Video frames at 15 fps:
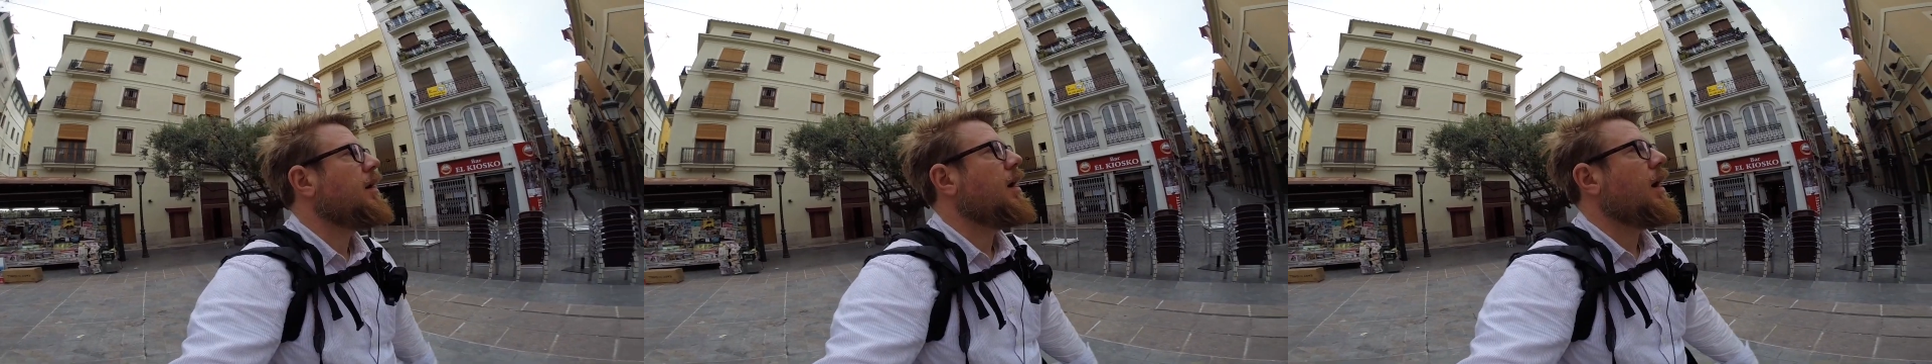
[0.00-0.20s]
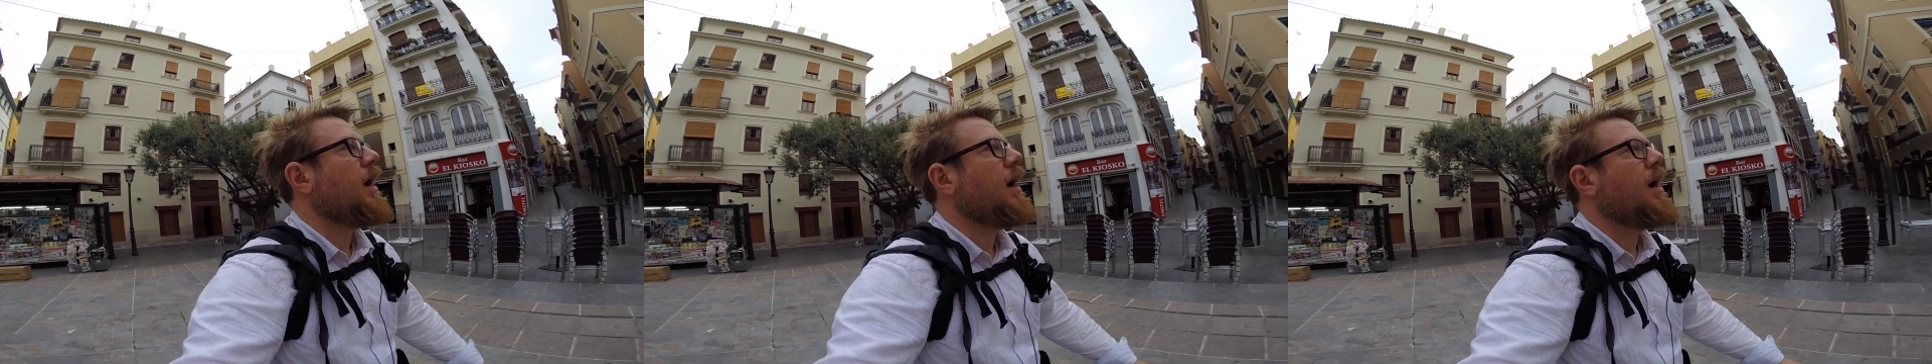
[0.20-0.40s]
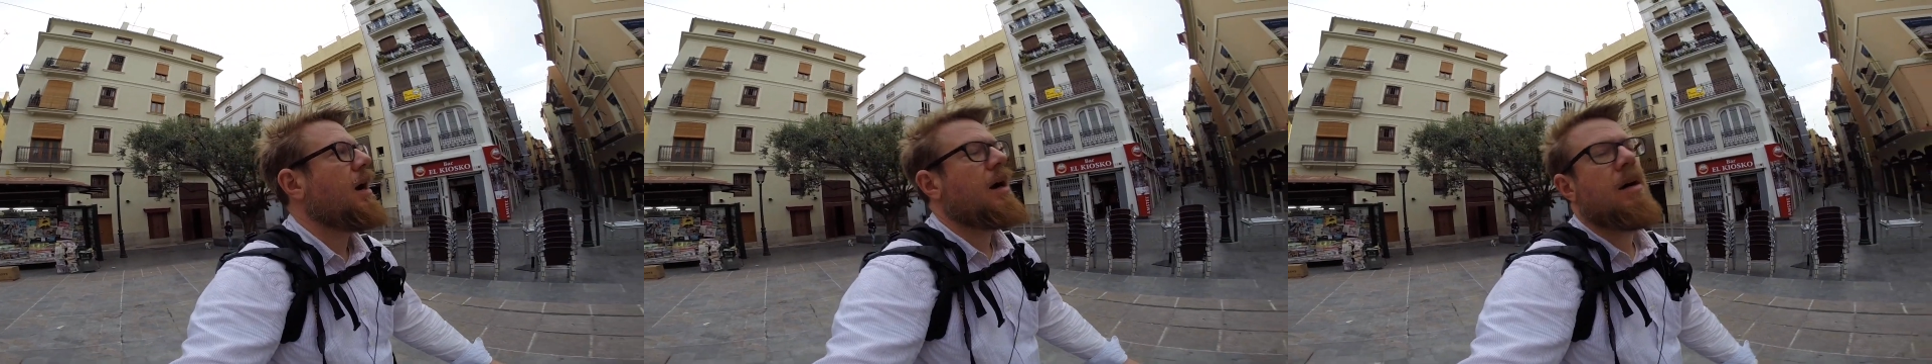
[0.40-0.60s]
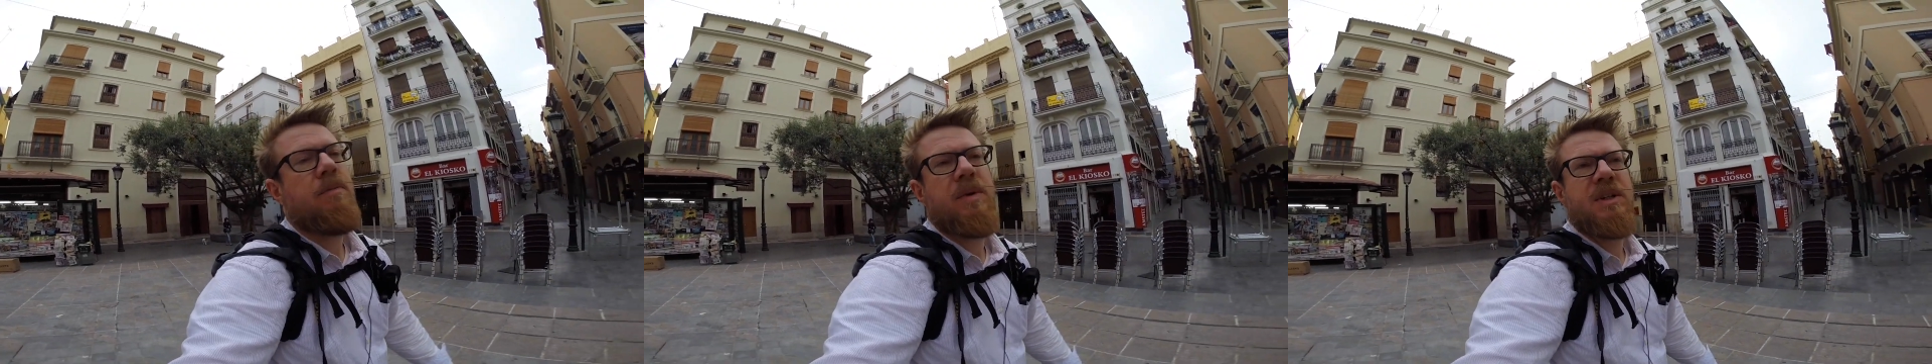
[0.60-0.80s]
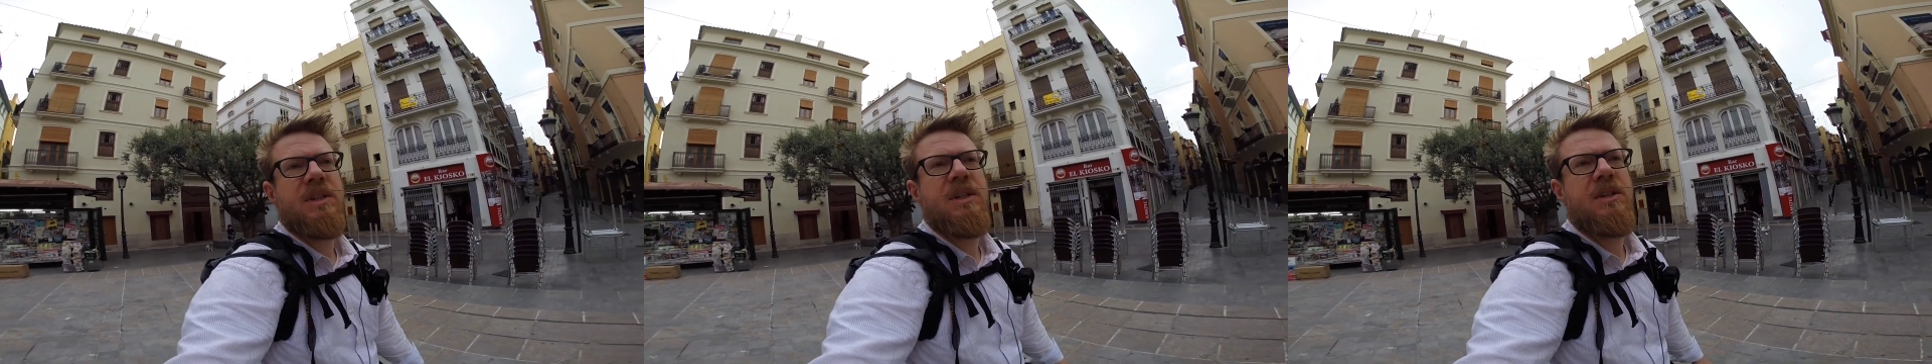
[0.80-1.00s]

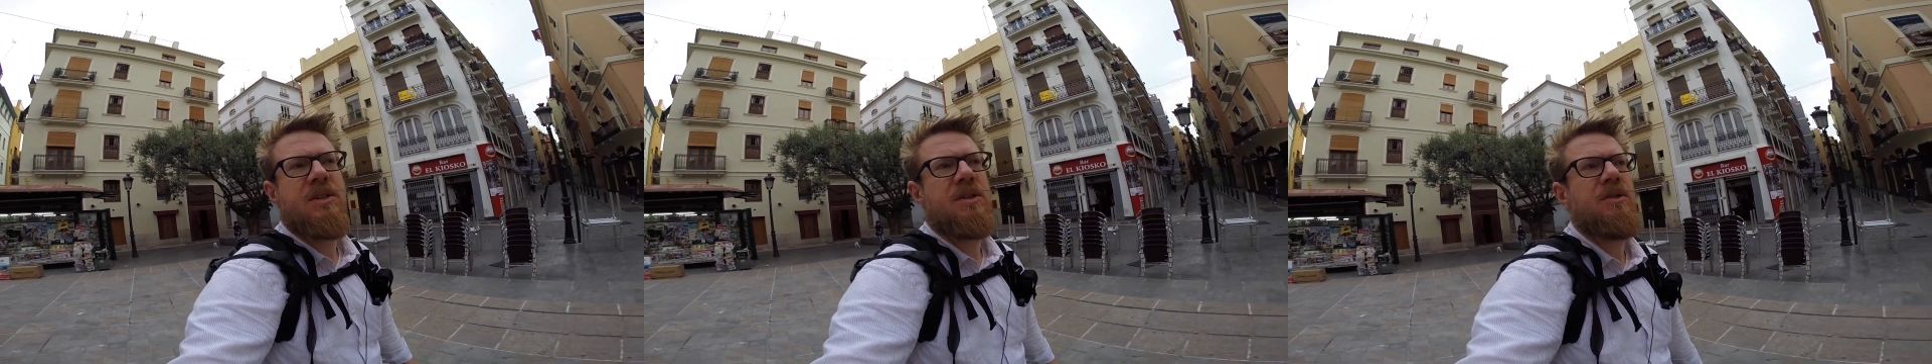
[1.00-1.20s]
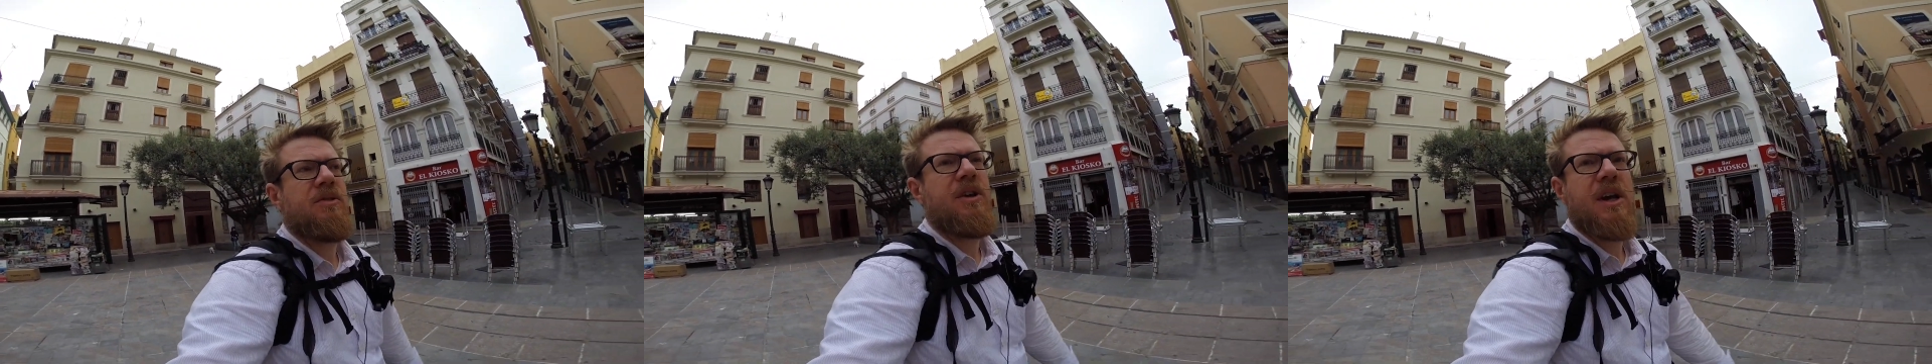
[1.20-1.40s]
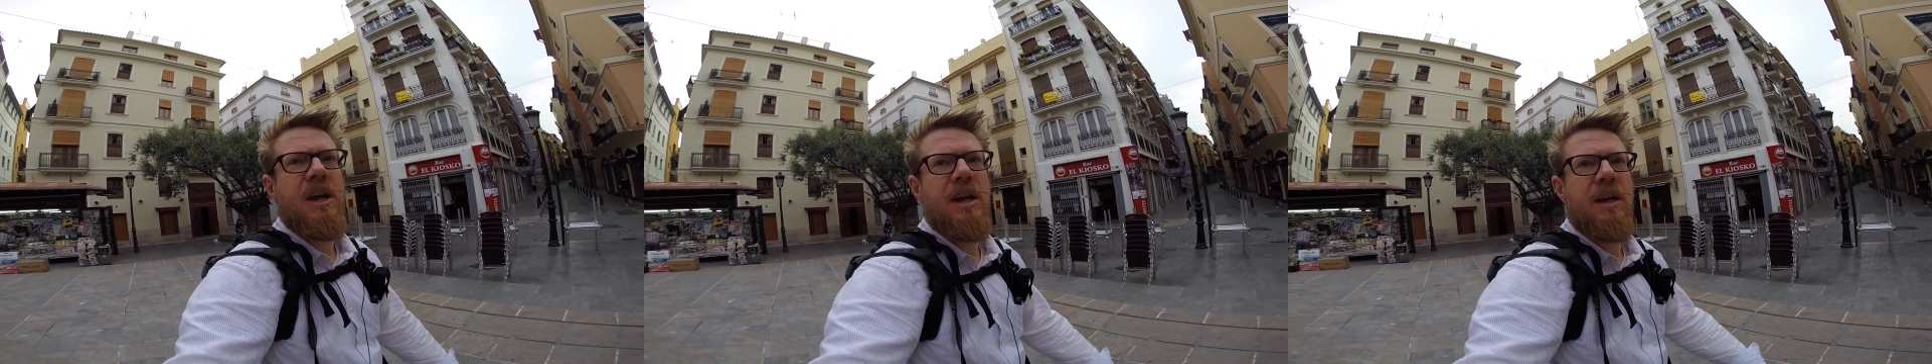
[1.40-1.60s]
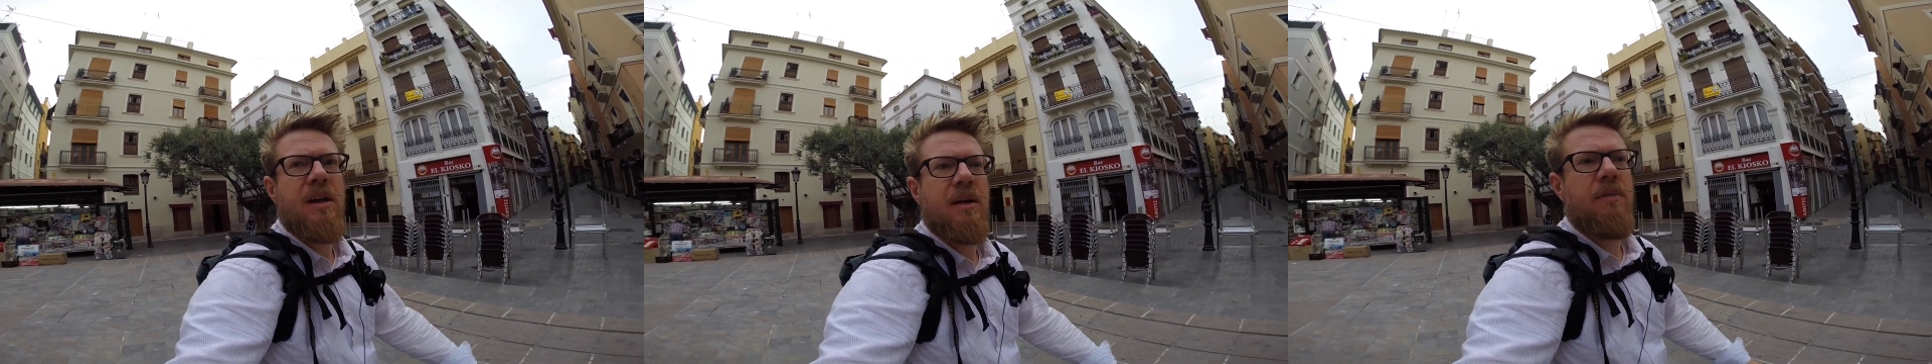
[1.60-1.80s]
Patisserie.